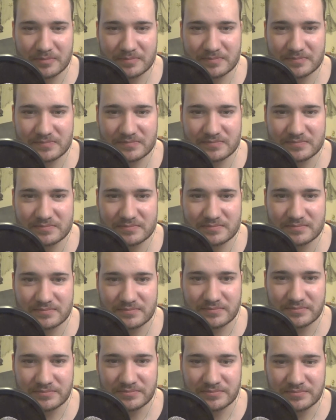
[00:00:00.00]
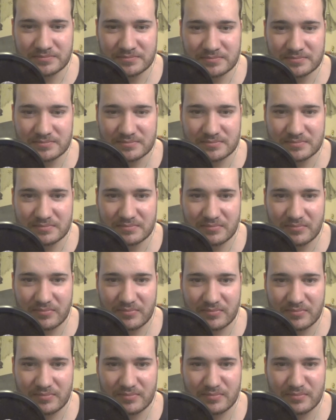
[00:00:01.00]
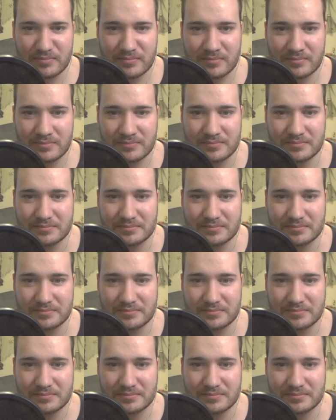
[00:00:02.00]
Nobody speaks.